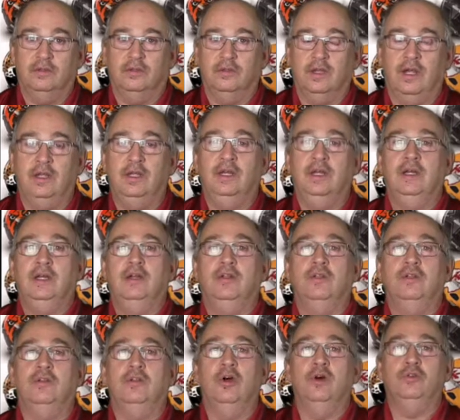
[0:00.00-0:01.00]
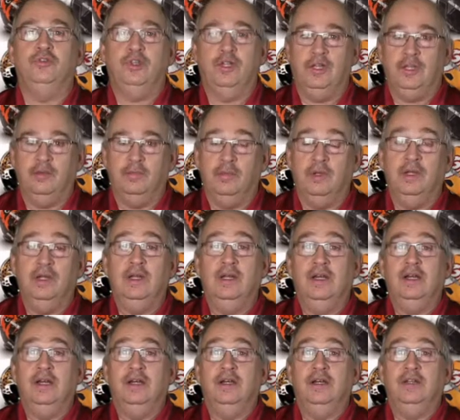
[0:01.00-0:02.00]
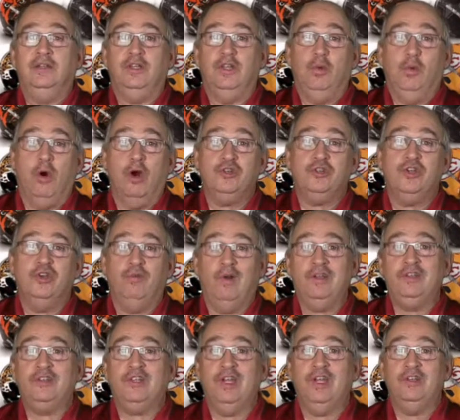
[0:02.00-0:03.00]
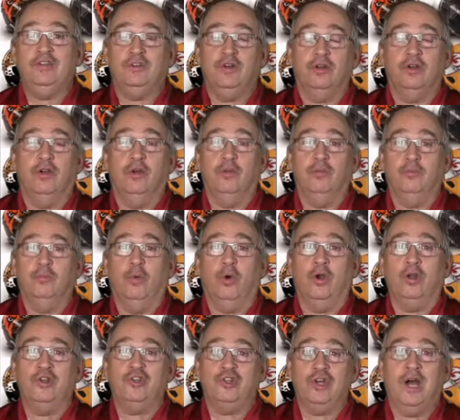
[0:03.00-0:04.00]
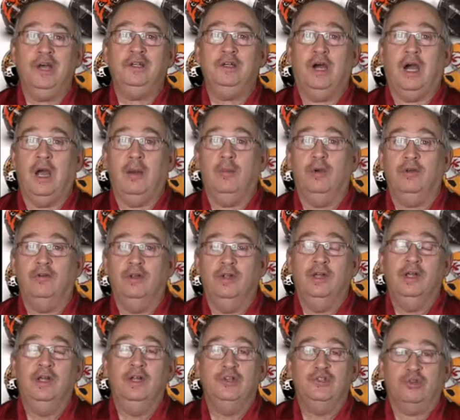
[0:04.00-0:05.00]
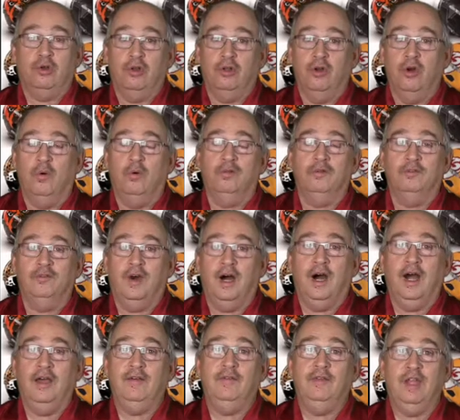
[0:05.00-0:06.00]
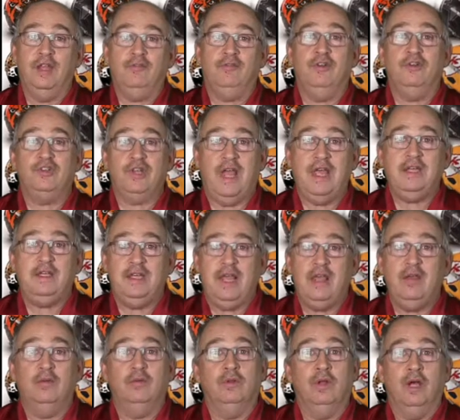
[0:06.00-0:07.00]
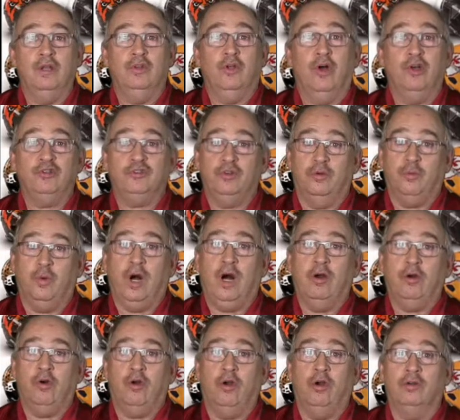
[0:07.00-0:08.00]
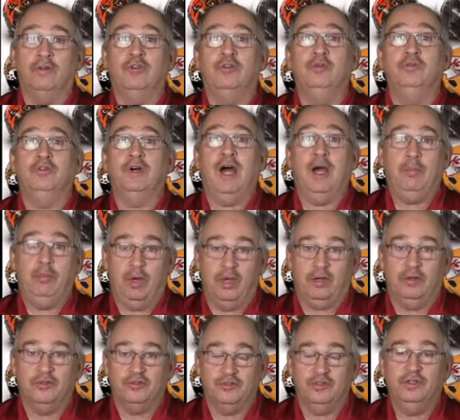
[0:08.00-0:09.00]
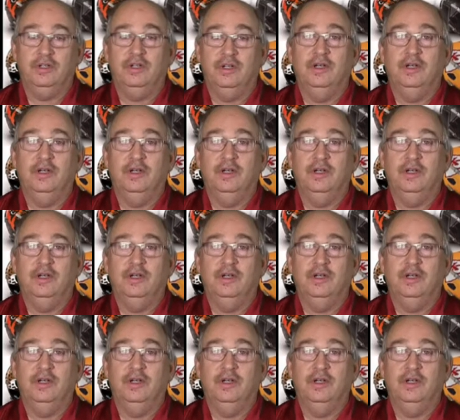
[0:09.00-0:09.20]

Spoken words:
Okay? No team. The Washington Redskins under Marty Schottenheimer started 0-5, and they finished 8-8 and lost a wild card to tiebreakers.